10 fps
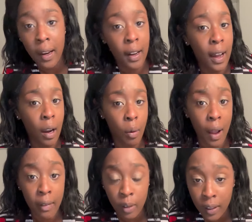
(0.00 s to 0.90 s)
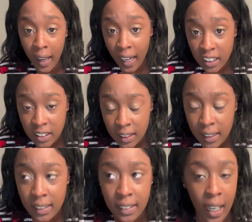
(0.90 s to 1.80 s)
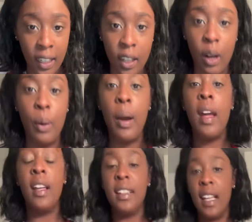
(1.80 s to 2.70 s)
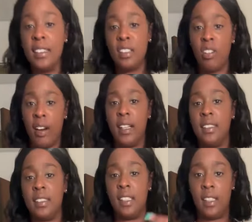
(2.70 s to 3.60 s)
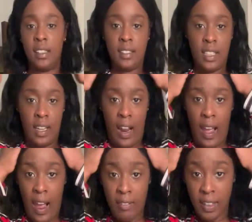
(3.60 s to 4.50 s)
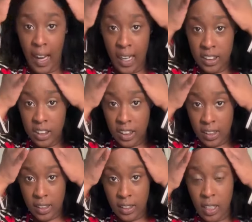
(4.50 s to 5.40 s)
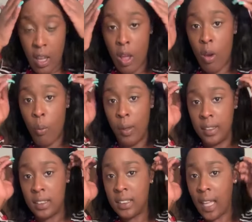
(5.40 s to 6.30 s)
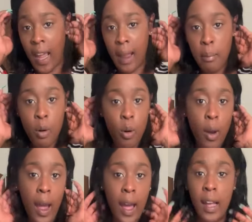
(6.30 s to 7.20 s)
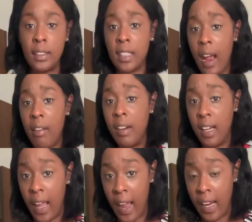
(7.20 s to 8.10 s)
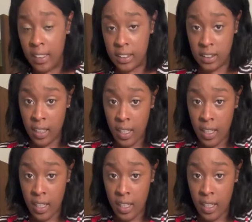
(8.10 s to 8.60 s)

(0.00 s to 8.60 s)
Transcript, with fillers: I don't have no lashes. I know that's crazy to not have lashes when Temu has every lash